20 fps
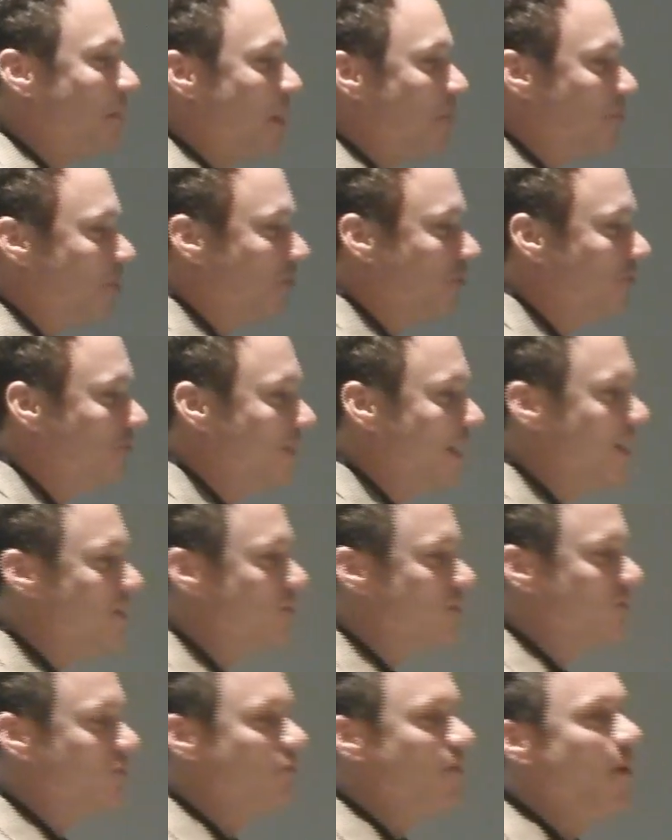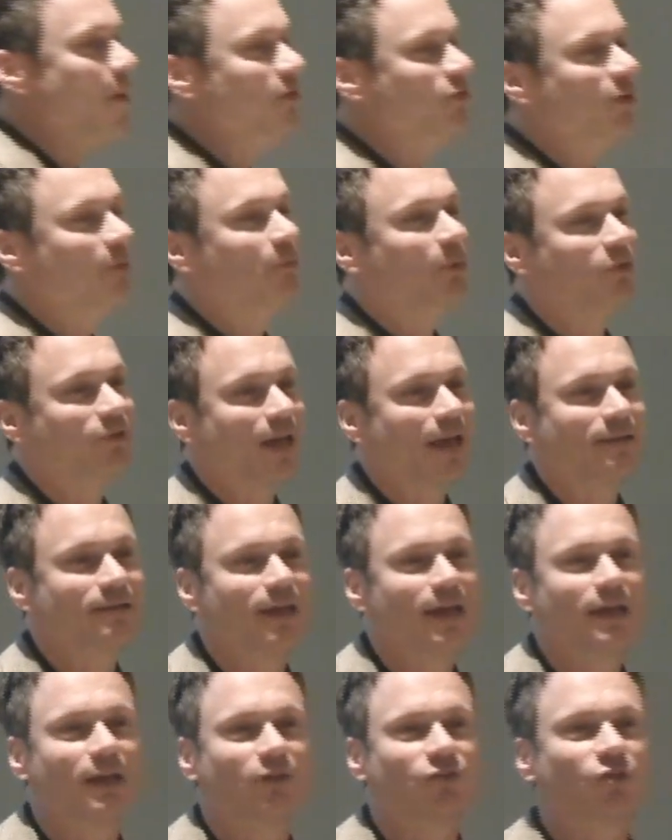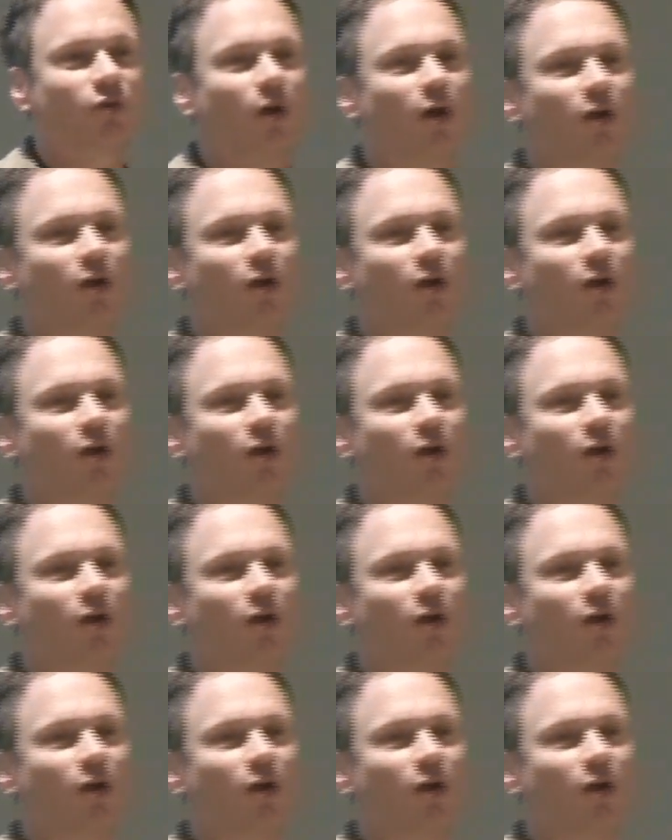about presentations. Very simple technique. It's